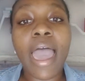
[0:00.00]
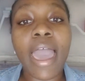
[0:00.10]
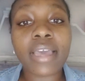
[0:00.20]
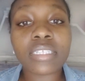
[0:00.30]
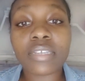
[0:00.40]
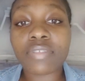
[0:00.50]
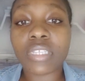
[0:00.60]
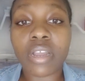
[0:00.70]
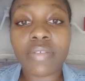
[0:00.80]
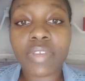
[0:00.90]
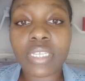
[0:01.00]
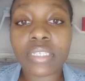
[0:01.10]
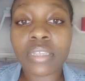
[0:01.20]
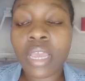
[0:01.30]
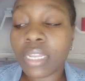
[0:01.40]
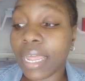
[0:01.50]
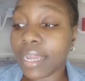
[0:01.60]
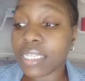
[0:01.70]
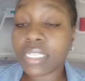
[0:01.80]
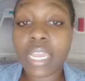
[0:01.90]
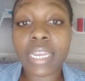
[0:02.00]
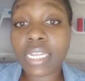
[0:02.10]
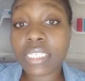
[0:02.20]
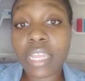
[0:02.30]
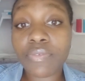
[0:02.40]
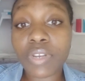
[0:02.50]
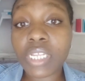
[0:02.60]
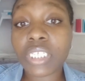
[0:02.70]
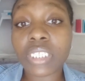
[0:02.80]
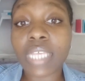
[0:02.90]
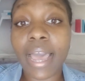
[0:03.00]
Acts of service, like I said, in these definitions,